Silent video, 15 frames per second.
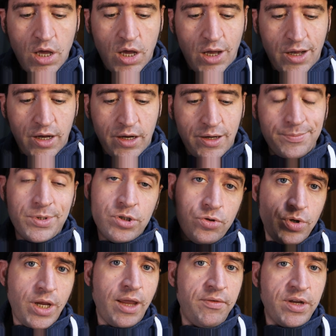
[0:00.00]
Uh, but do
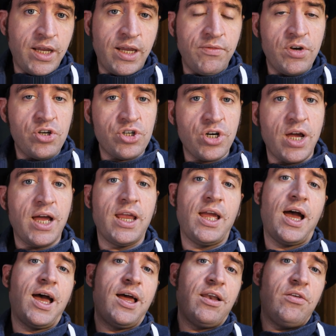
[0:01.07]
give give it a try
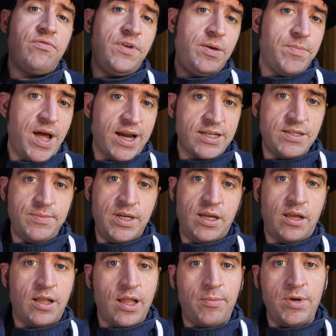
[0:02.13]
and feedback to me
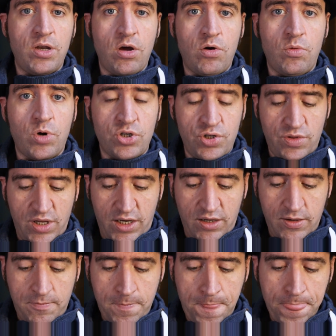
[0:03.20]
and let me know what you think.
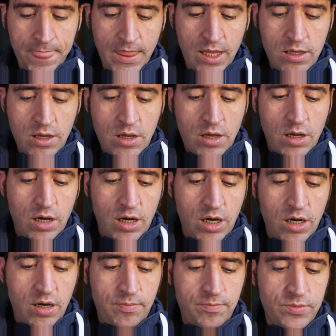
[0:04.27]

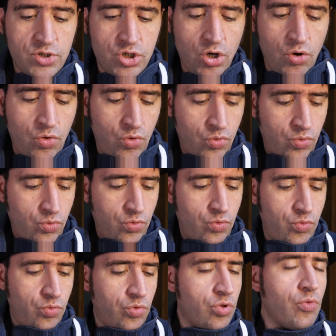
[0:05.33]
Um, so
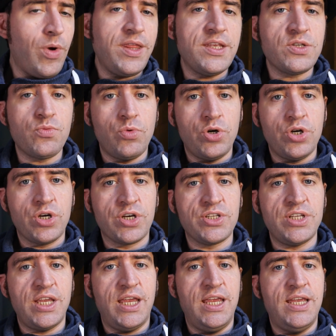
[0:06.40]
the way this works
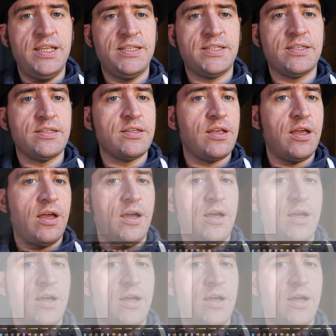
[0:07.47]
is uh,